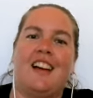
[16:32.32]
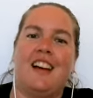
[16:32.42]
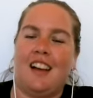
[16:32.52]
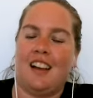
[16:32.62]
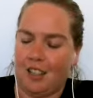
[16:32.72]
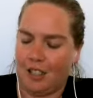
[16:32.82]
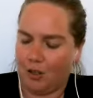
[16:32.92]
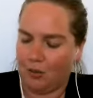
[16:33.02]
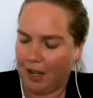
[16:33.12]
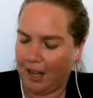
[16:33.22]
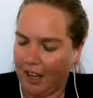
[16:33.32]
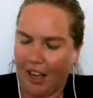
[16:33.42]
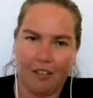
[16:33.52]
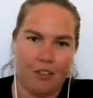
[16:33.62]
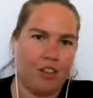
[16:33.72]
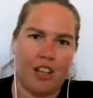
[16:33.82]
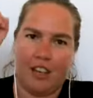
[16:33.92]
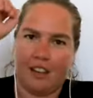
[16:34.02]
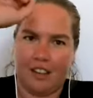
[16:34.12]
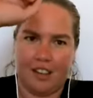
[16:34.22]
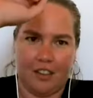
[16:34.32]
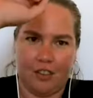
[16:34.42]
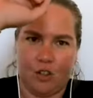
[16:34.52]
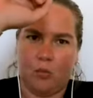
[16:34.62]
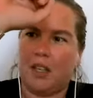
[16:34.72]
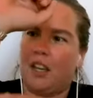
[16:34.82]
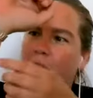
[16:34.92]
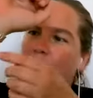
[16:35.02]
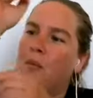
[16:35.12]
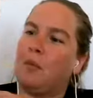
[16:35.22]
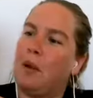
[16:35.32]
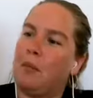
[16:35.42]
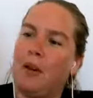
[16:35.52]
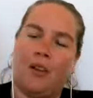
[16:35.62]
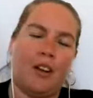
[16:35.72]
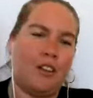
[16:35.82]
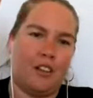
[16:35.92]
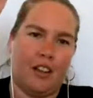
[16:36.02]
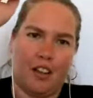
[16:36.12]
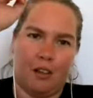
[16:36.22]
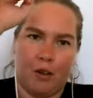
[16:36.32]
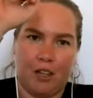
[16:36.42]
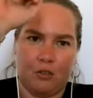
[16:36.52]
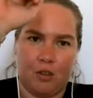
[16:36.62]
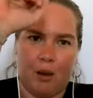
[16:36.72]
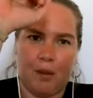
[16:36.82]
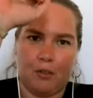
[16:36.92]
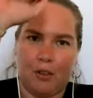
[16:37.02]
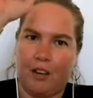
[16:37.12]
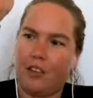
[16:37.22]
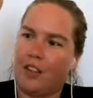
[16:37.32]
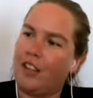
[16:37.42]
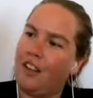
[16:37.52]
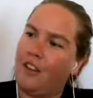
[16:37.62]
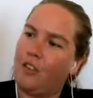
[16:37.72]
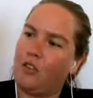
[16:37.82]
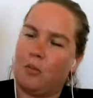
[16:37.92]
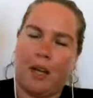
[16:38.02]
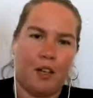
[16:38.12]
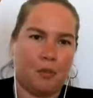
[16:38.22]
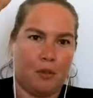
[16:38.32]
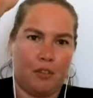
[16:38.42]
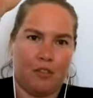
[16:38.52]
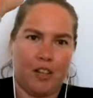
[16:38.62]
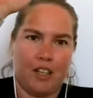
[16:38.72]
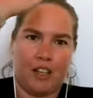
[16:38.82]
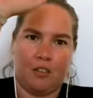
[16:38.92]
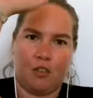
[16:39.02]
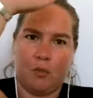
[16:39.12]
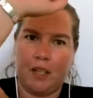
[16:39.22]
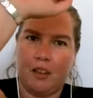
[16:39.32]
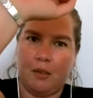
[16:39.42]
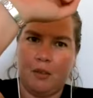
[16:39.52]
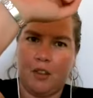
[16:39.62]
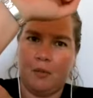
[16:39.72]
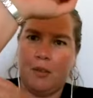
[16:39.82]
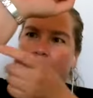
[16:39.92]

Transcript: You can't see on the Zoom camera, but my parents raised rabbits when I was a kid. I was responsible for feeding and grooming some of them.